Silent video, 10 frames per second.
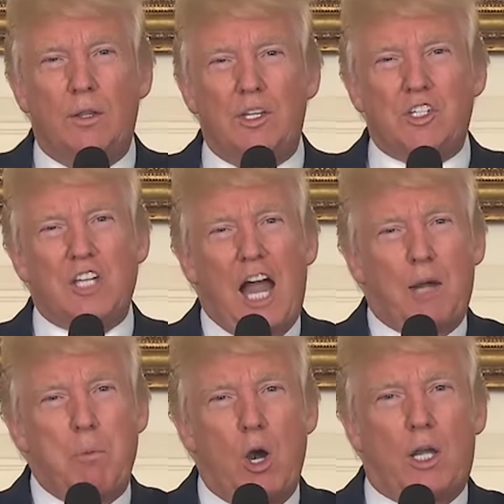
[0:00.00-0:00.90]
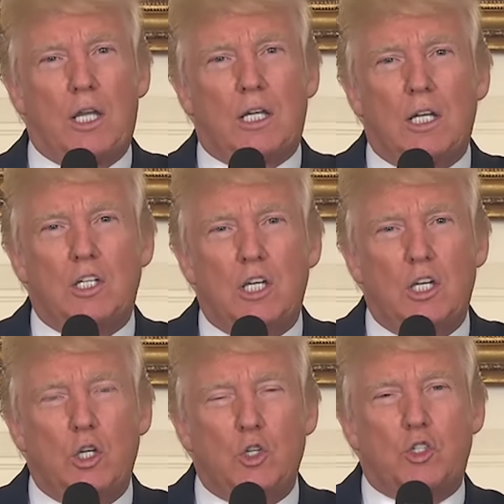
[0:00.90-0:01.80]
The stock market
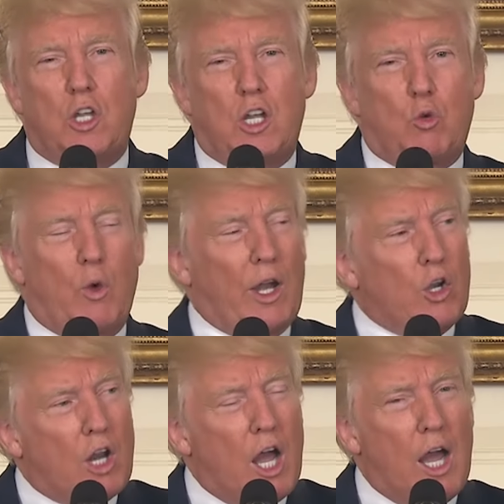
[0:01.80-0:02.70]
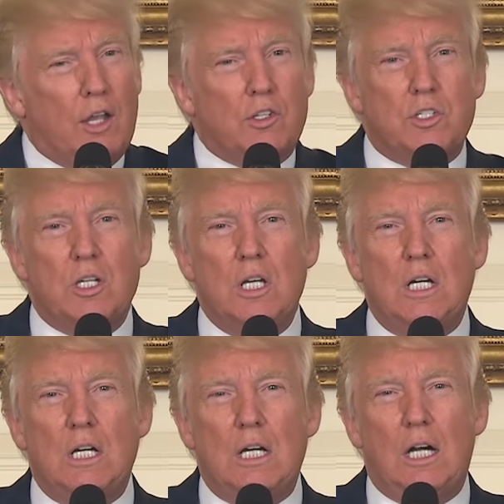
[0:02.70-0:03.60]
continues to hit record highs,
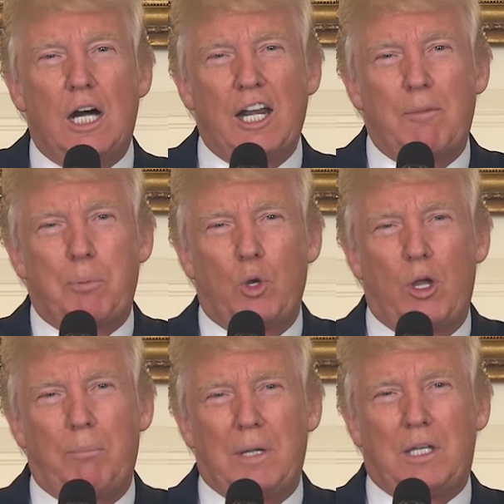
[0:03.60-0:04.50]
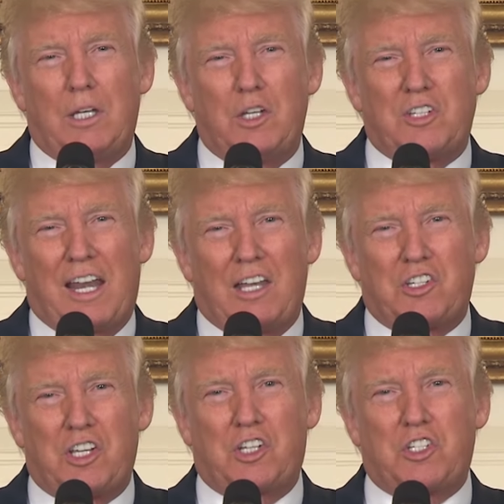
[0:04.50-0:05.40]
Unemployment is at a
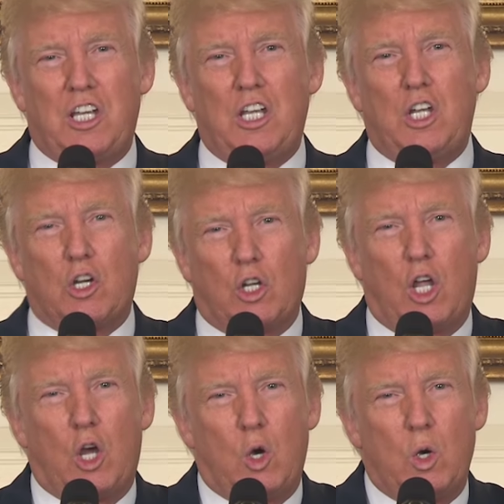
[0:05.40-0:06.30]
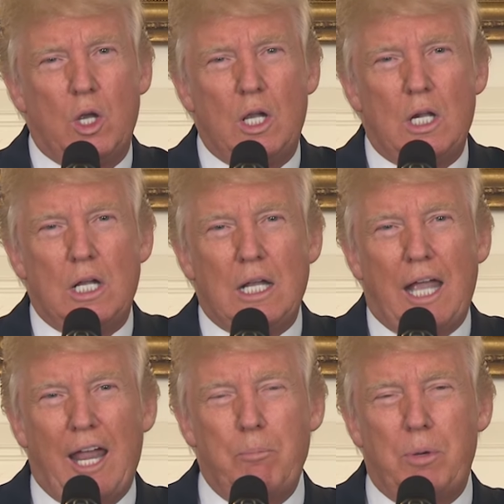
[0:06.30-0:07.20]
16-year low,
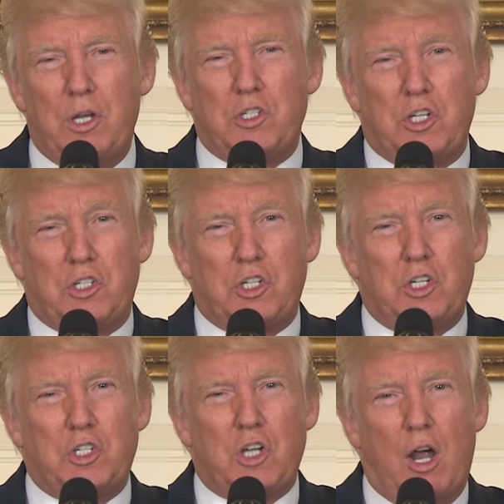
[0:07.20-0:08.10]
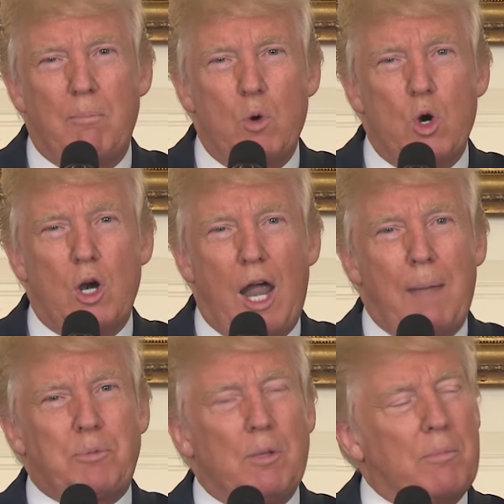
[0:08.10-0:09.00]
and businesses are more
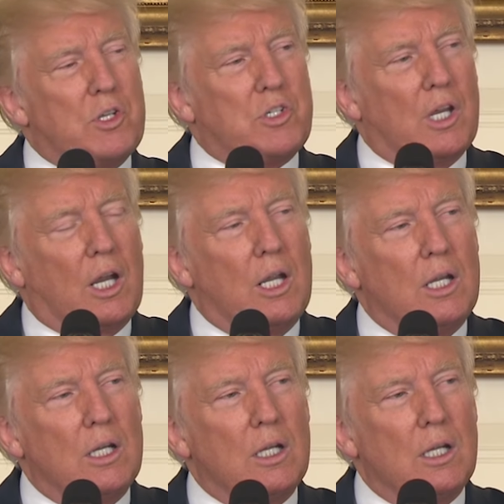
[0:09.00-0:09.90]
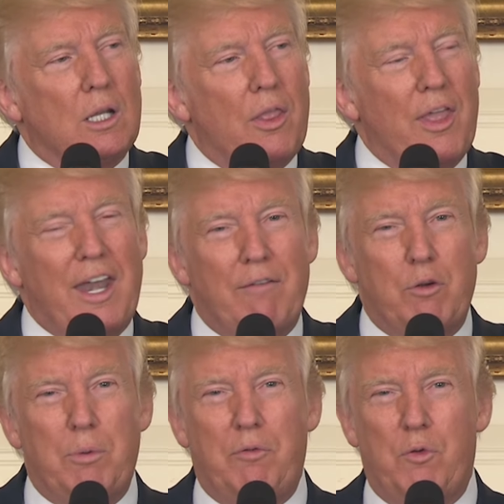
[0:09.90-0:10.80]
optimistic than
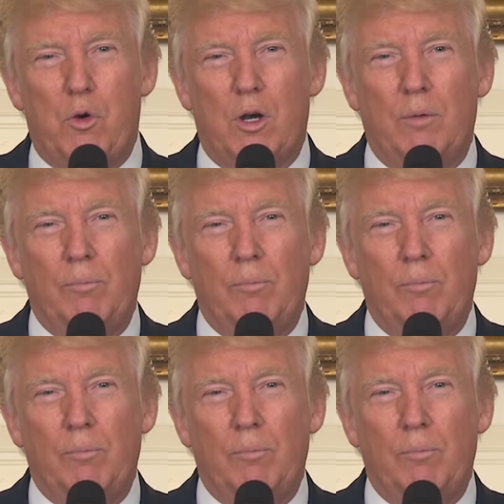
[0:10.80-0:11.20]
ever before.